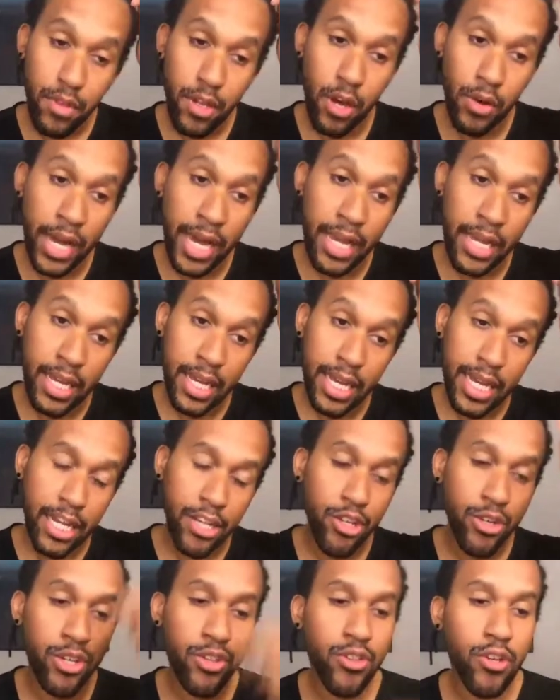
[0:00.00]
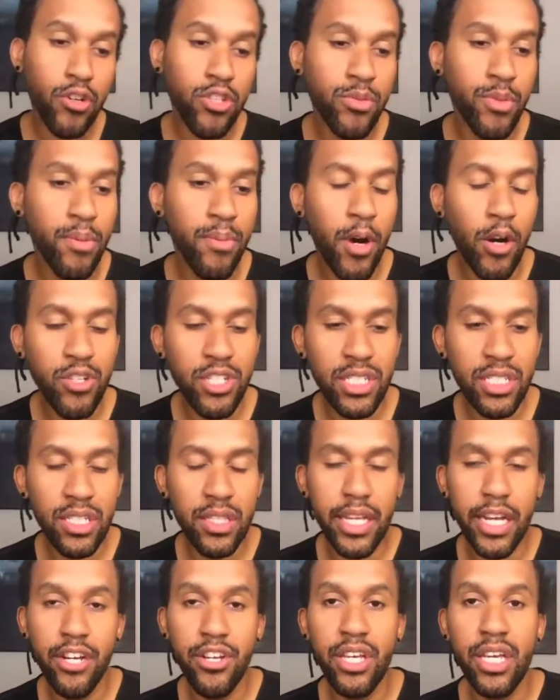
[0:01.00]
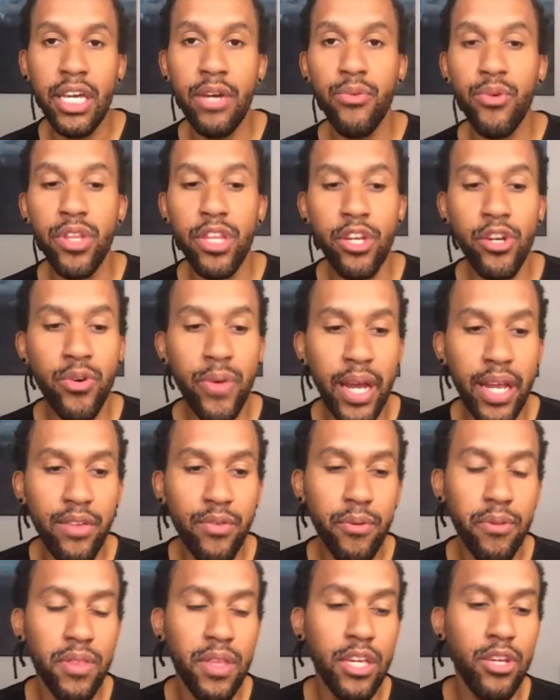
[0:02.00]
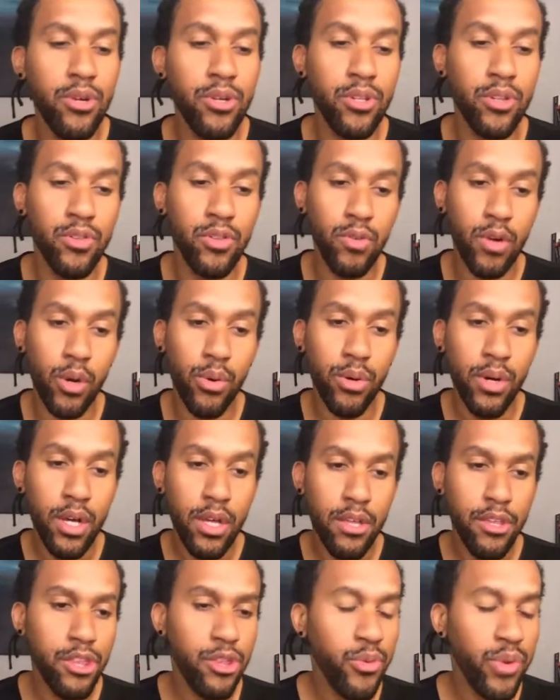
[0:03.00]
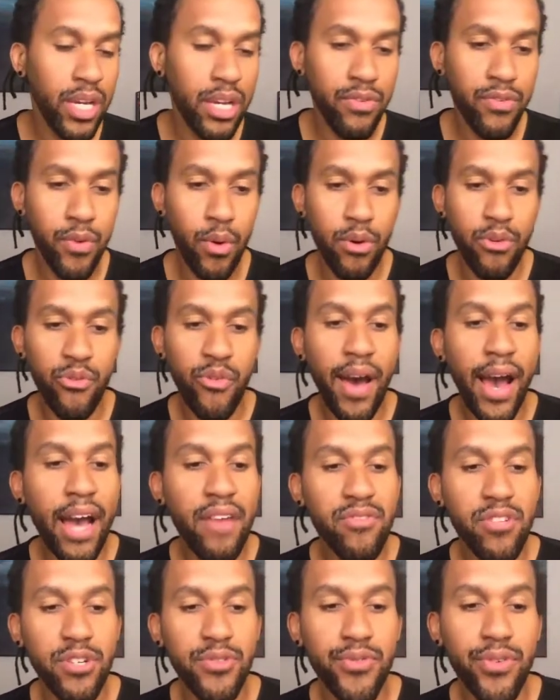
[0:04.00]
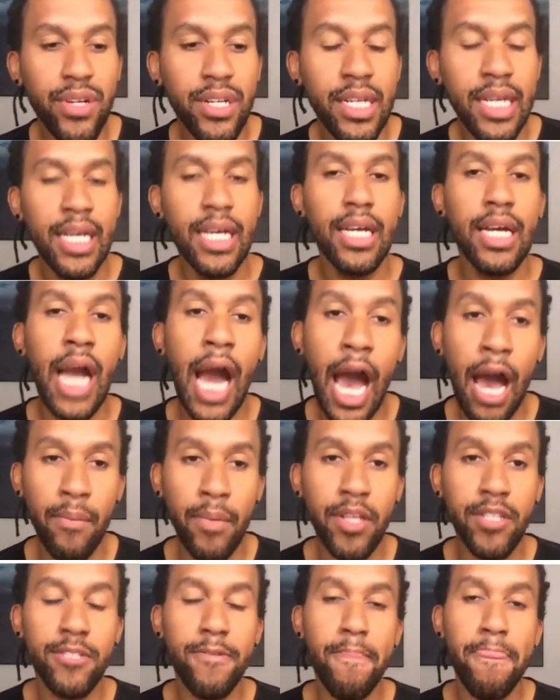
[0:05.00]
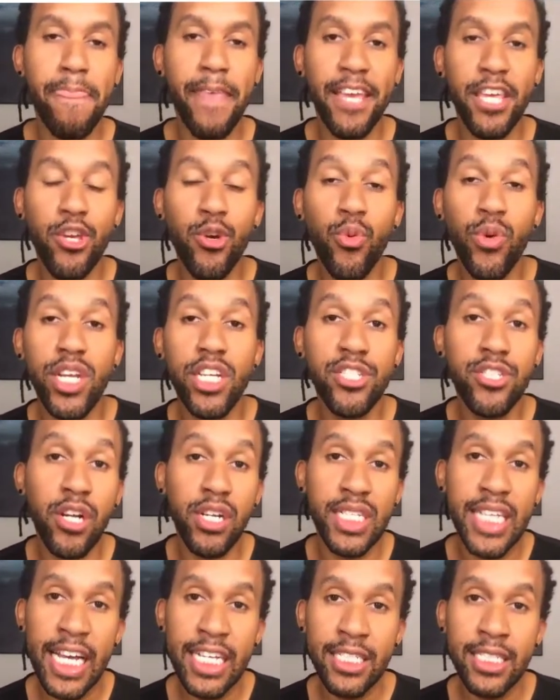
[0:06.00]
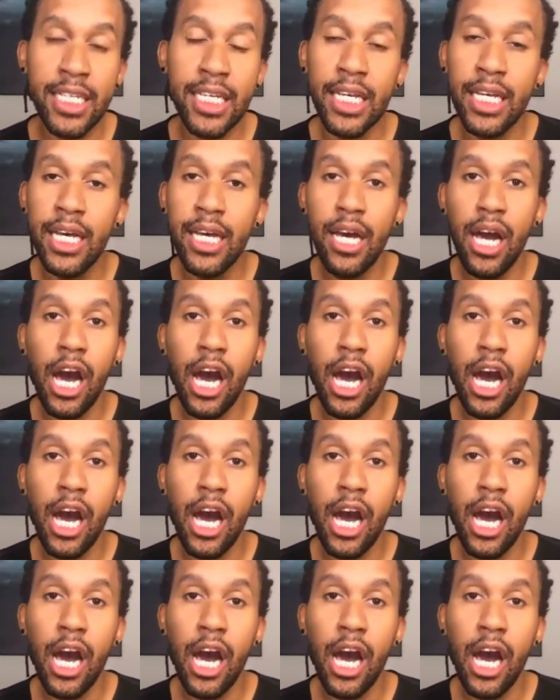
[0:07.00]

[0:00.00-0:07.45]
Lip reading: Okay, and you can throw some emojis in there. You can get really creative with it. You can throw 3, 4, 5 different comments that you want to start testing.